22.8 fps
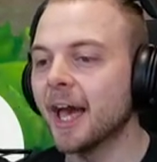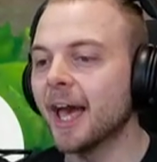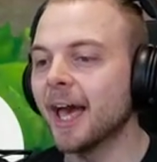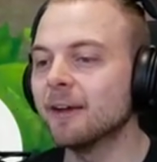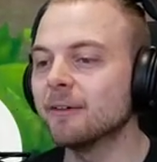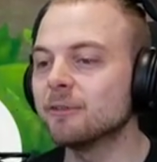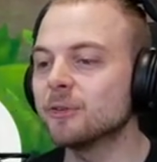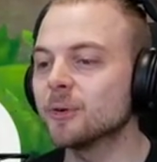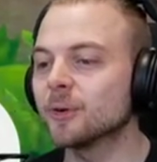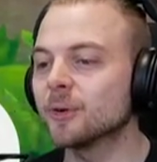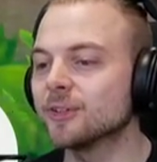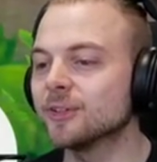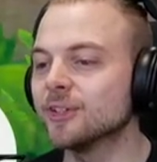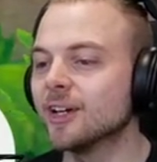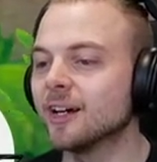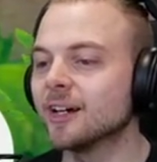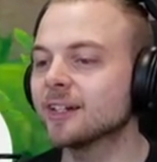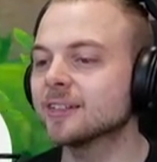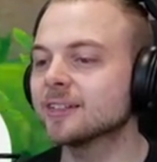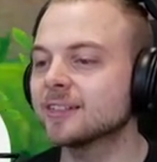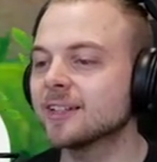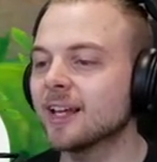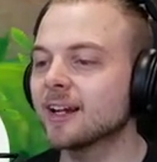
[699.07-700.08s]
Everyone
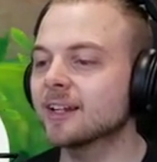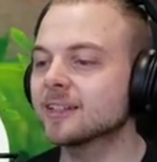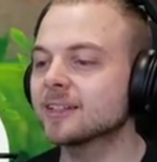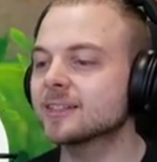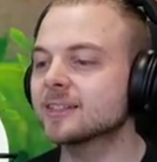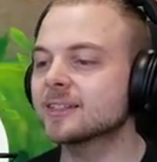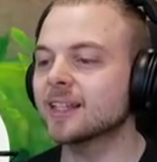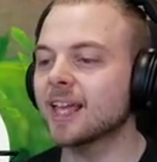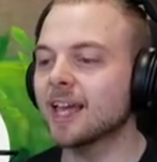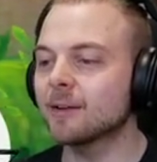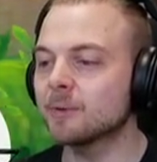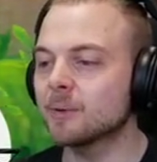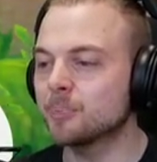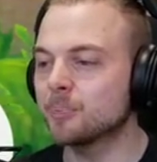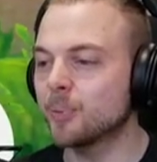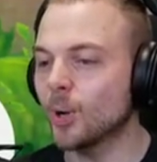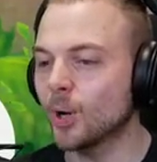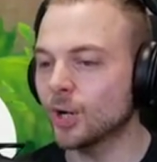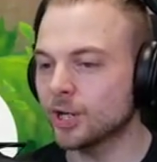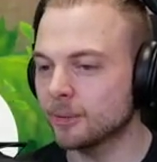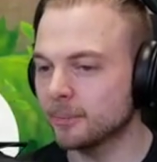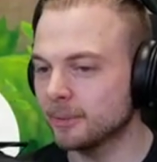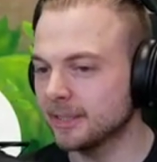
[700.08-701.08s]
knows there are scary
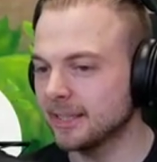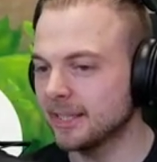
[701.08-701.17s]
Pokemon